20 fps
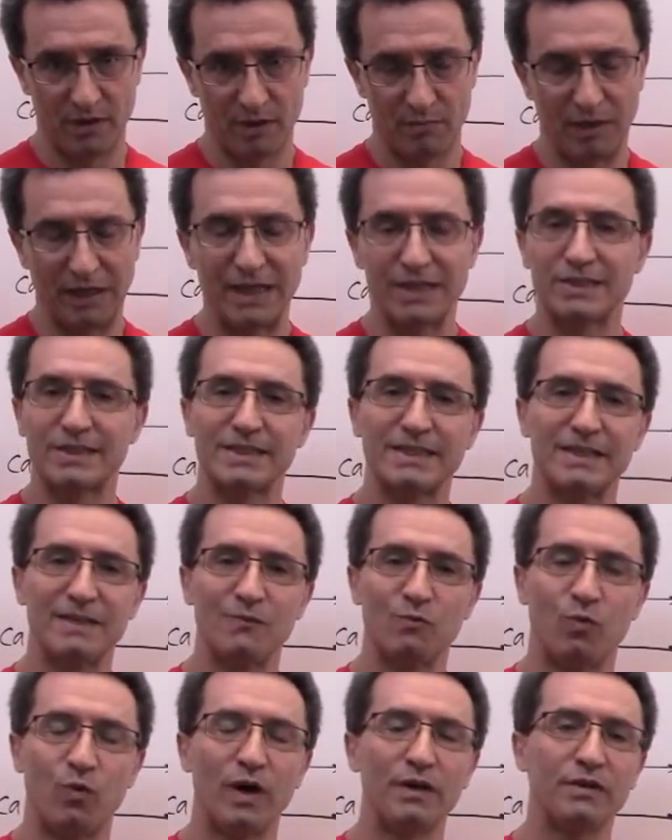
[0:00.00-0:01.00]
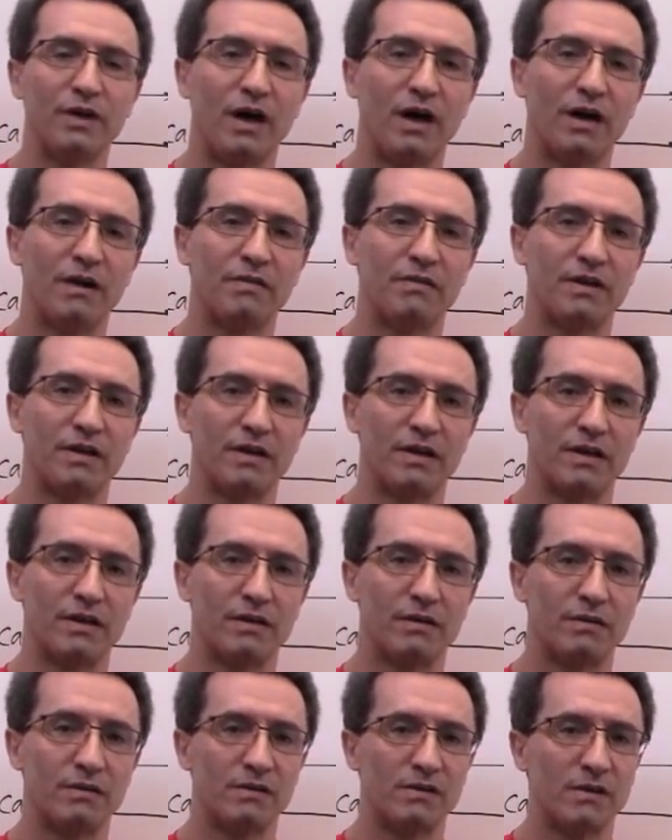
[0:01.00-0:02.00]
But let's see what are
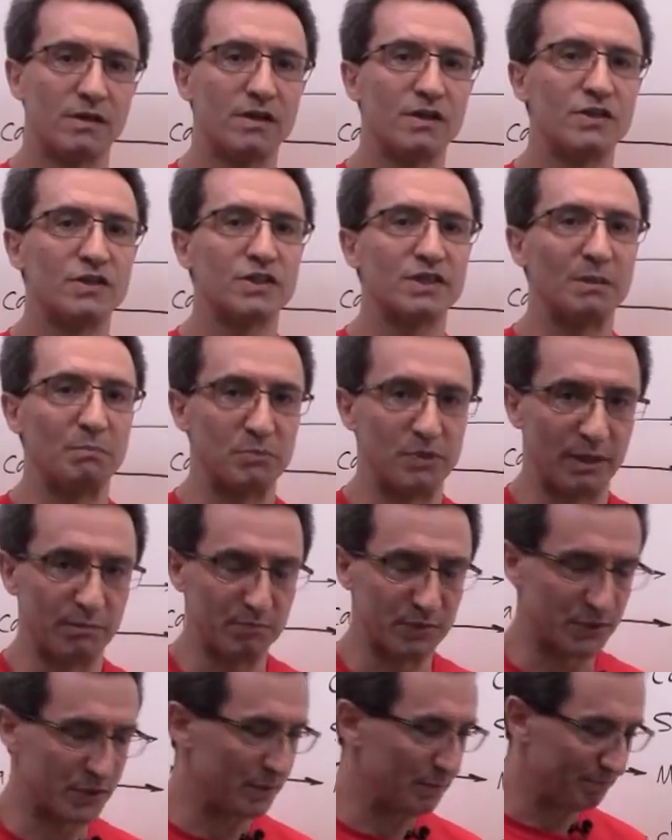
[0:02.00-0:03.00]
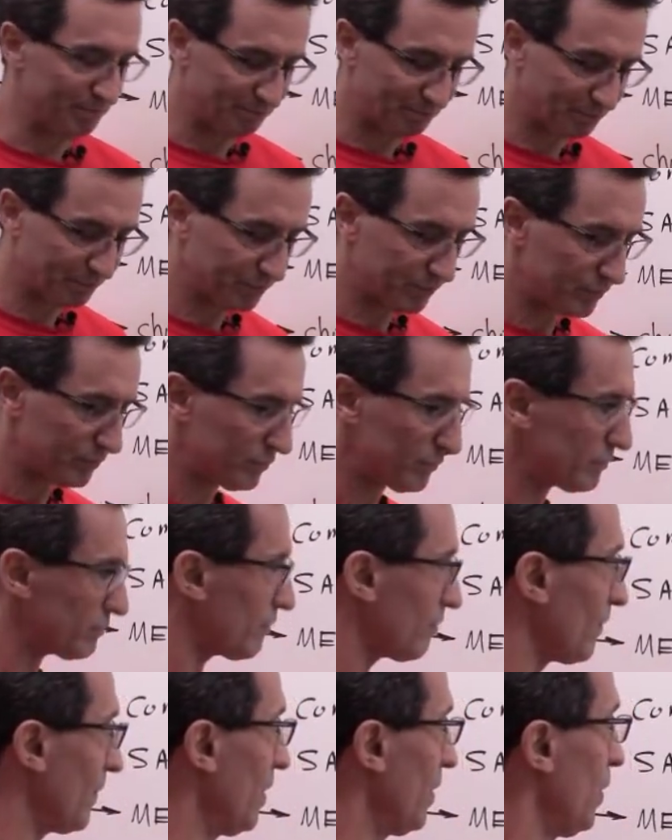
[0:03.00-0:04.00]
the symptoms.
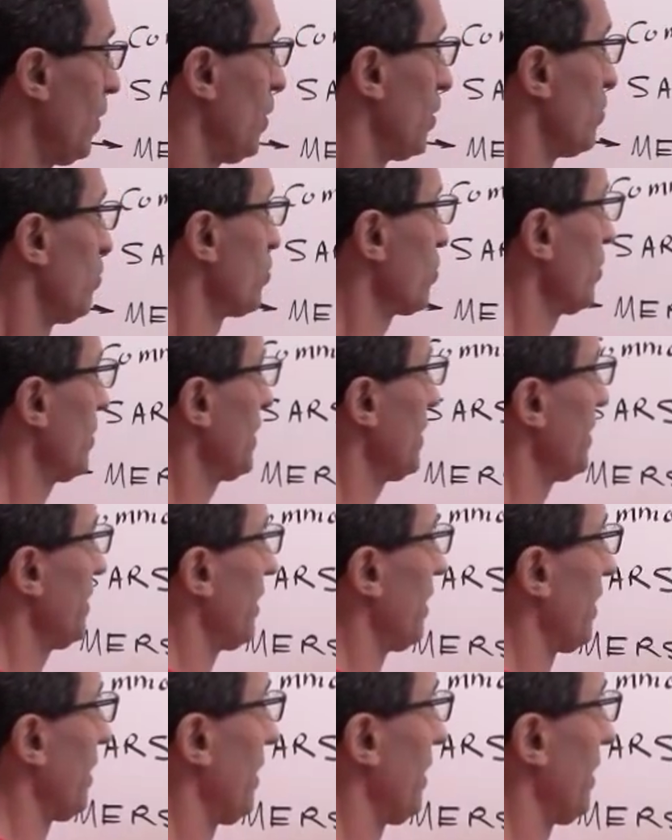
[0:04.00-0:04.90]
Usually